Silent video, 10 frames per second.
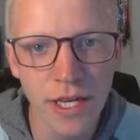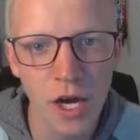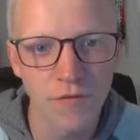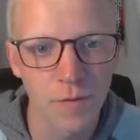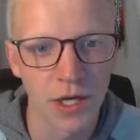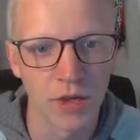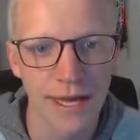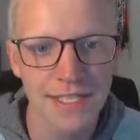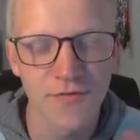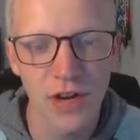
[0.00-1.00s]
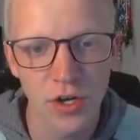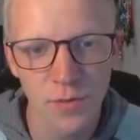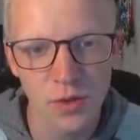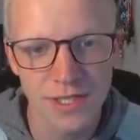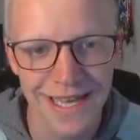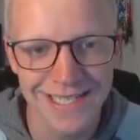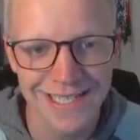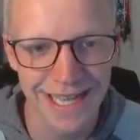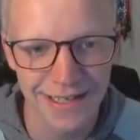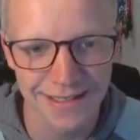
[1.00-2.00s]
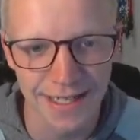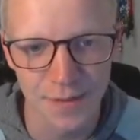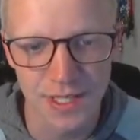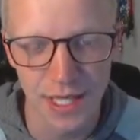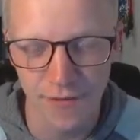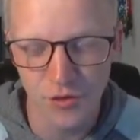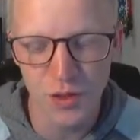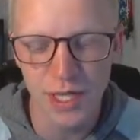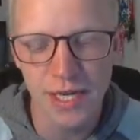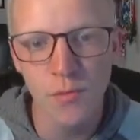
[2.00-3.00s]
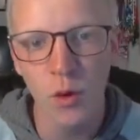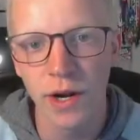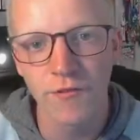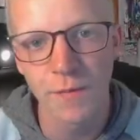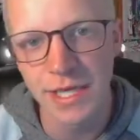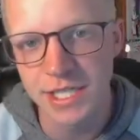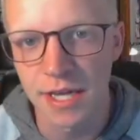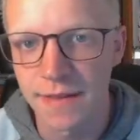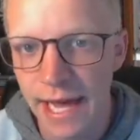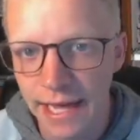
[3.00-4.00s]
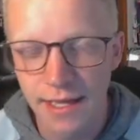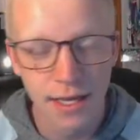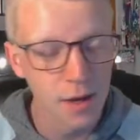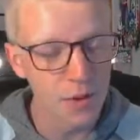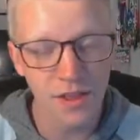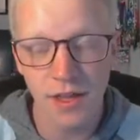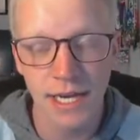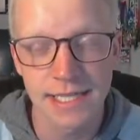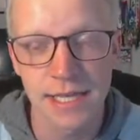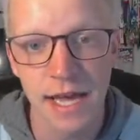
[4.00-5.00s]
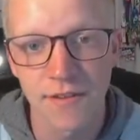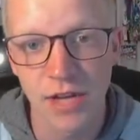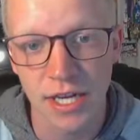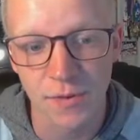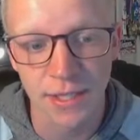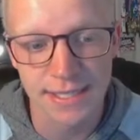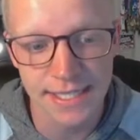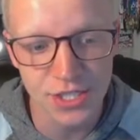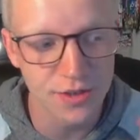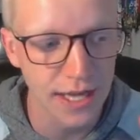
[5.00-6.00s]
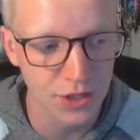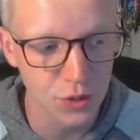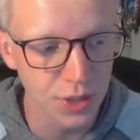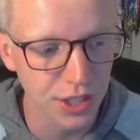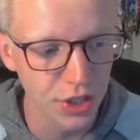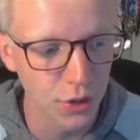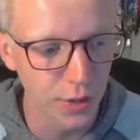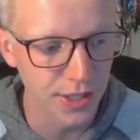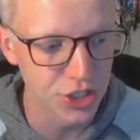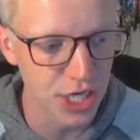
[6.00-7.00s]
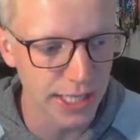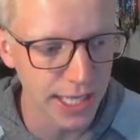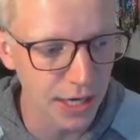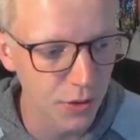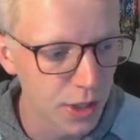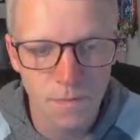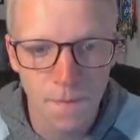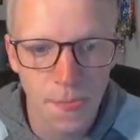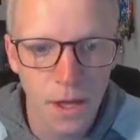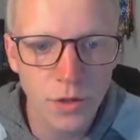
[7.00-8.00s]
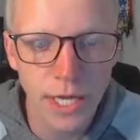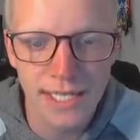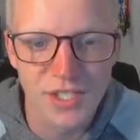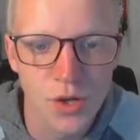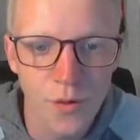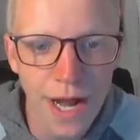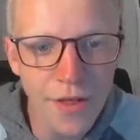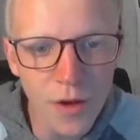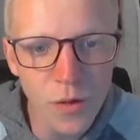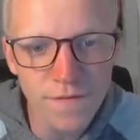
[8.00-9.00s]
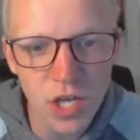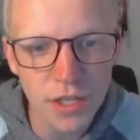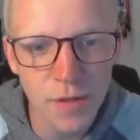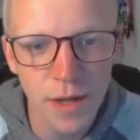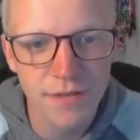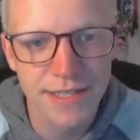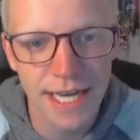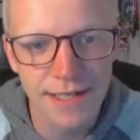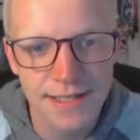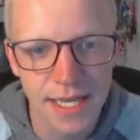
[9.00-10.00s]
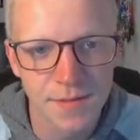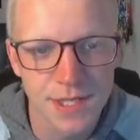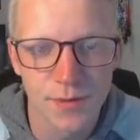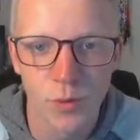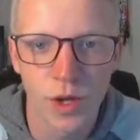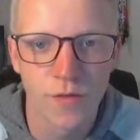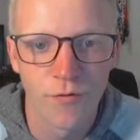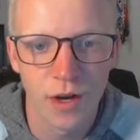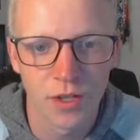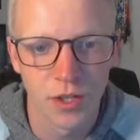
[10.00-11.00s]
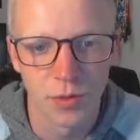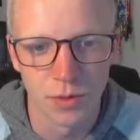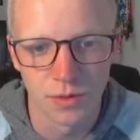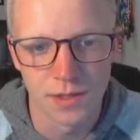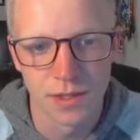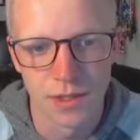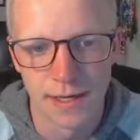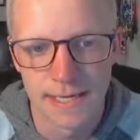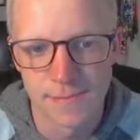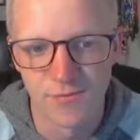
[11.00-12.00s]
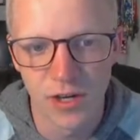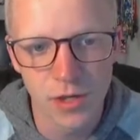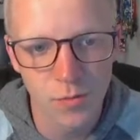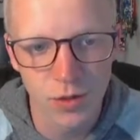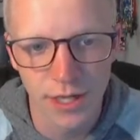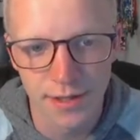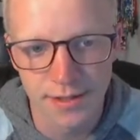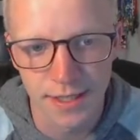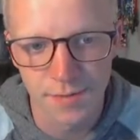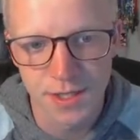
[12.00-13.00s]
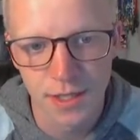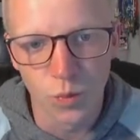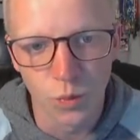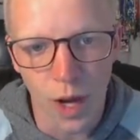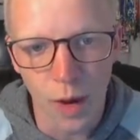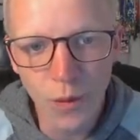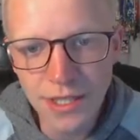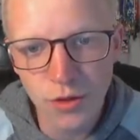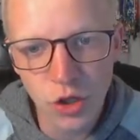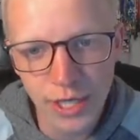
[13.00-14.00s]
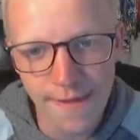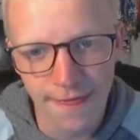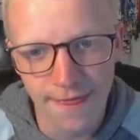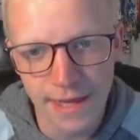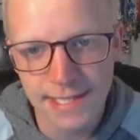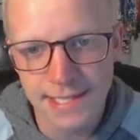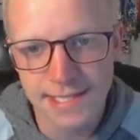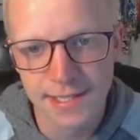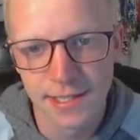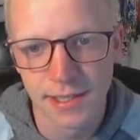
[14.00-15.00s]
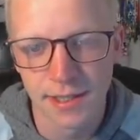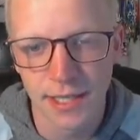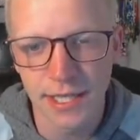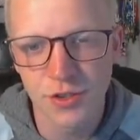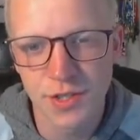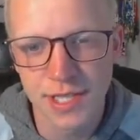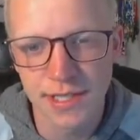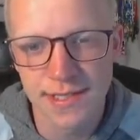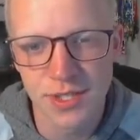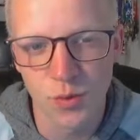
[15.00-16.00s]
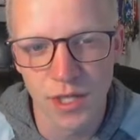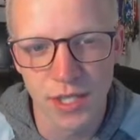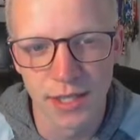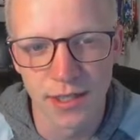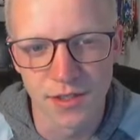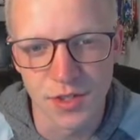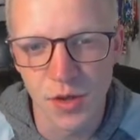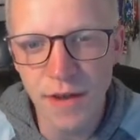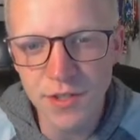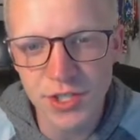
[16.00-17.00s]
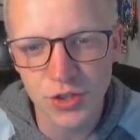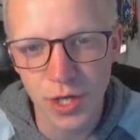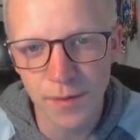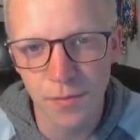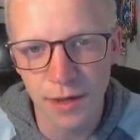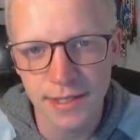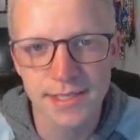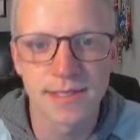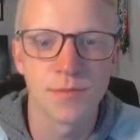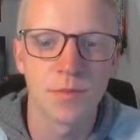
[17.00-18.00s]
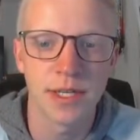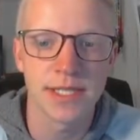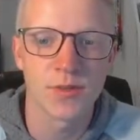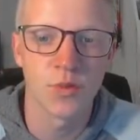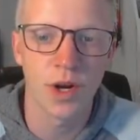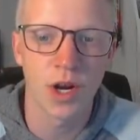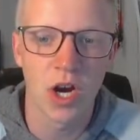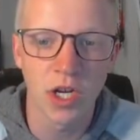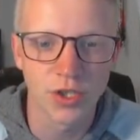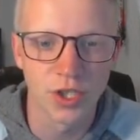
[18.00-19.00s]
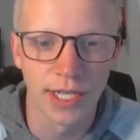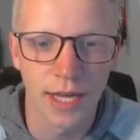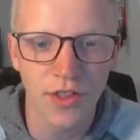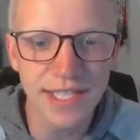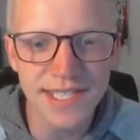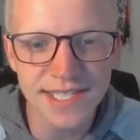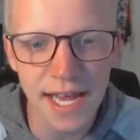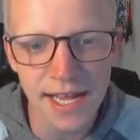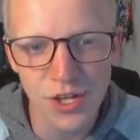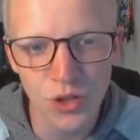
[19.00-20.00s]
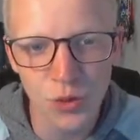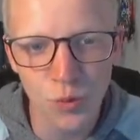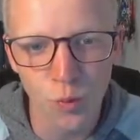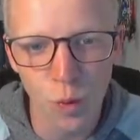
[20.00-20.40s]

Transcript: on from there, that's variables, that's data types. If you need more information on that, Python has a lot of documentation that you can go and check out. Okay, so now that we've talked about data types with variables, variable data types, I want to look at this interesting situation here. So you have a string, but it's 100. Now let's say you